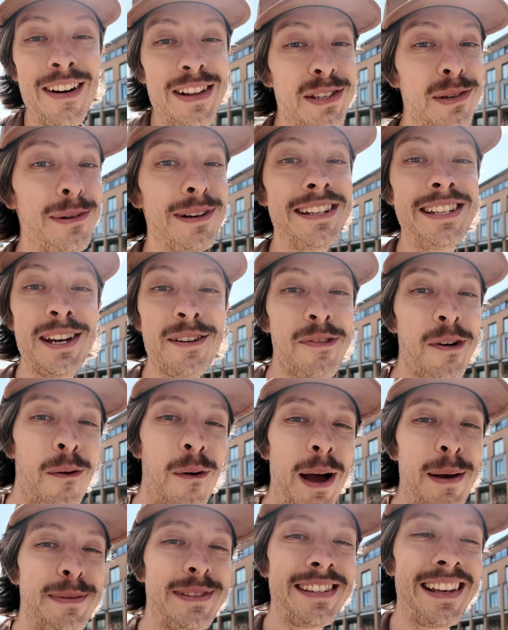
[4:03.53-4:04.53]
went to a
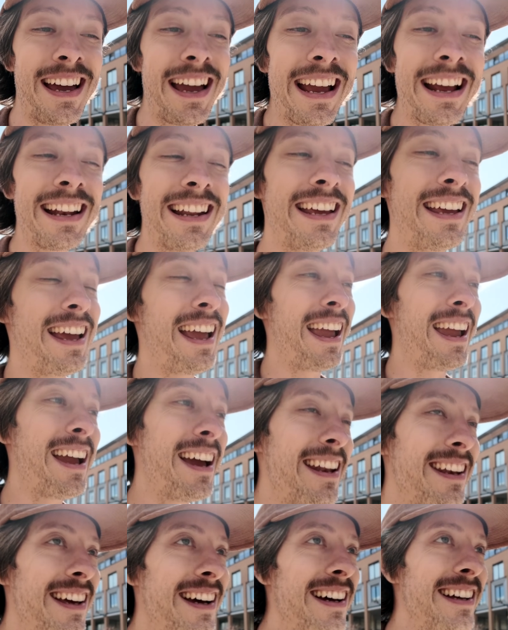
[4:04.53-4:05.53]
different website,
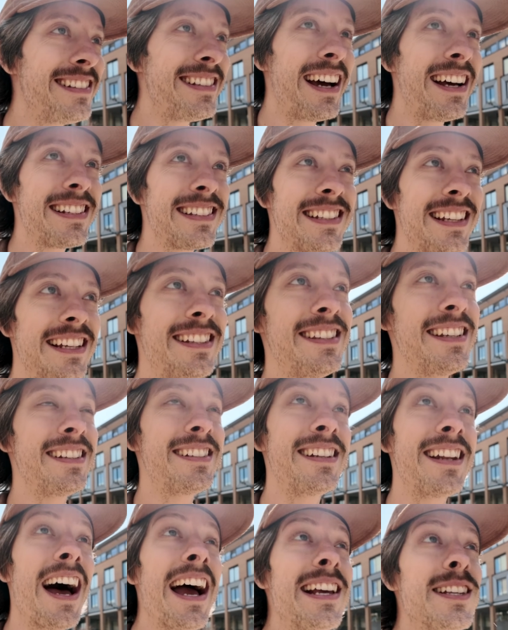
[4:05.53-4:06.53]
and uh, it's, ask, it's,
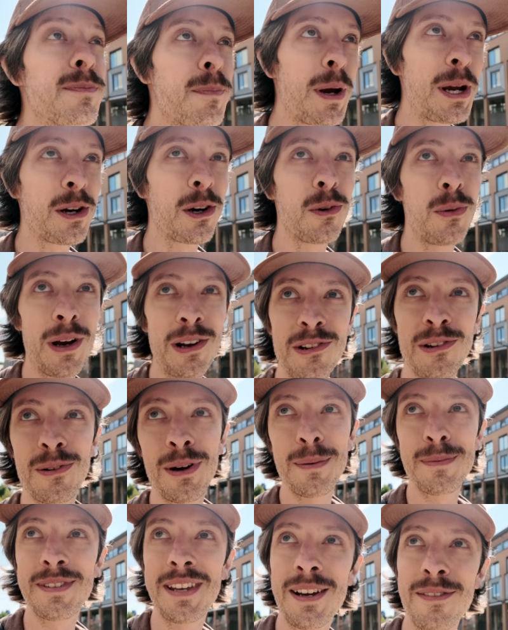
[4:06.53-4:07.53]
it's an icebreaker question
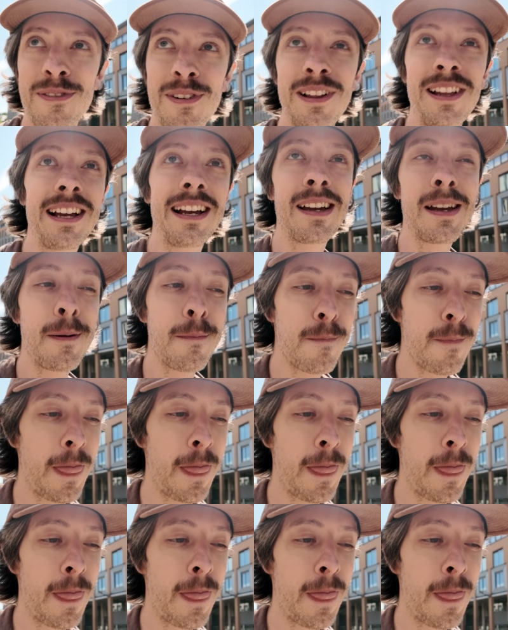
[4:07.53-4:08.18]
website for like